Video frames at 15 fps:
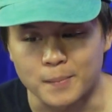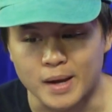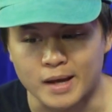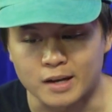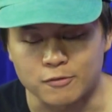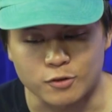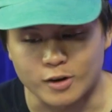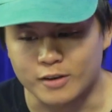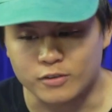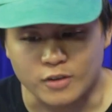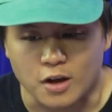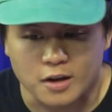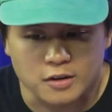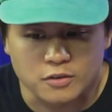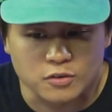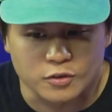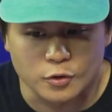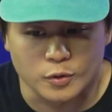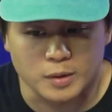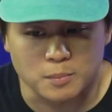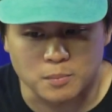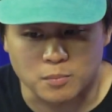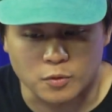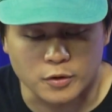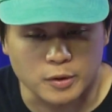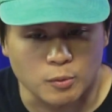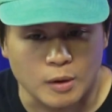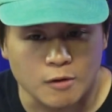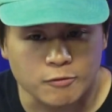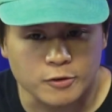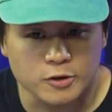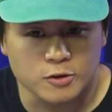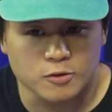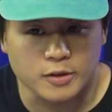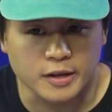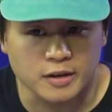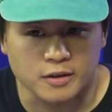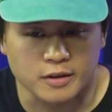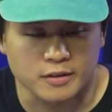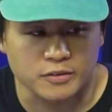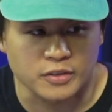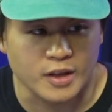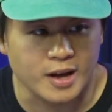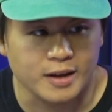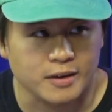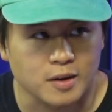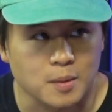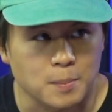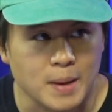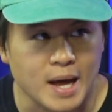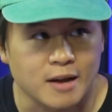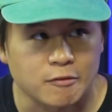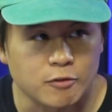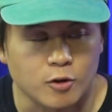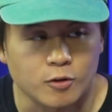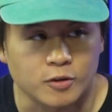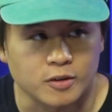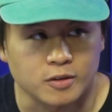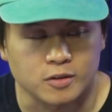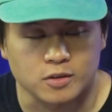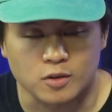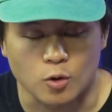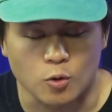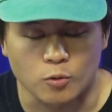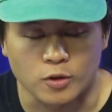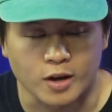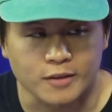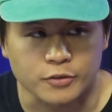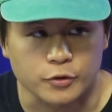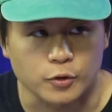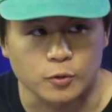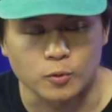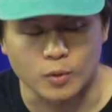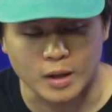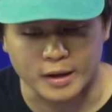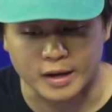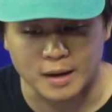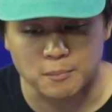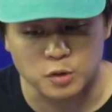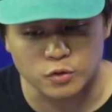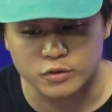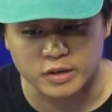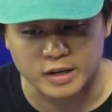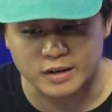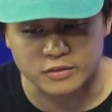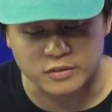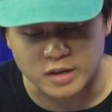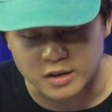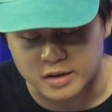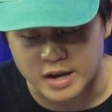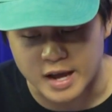And if your S9 is doing pretty well for you, then it's not a bad phone to hold on to. Like I'm using an S10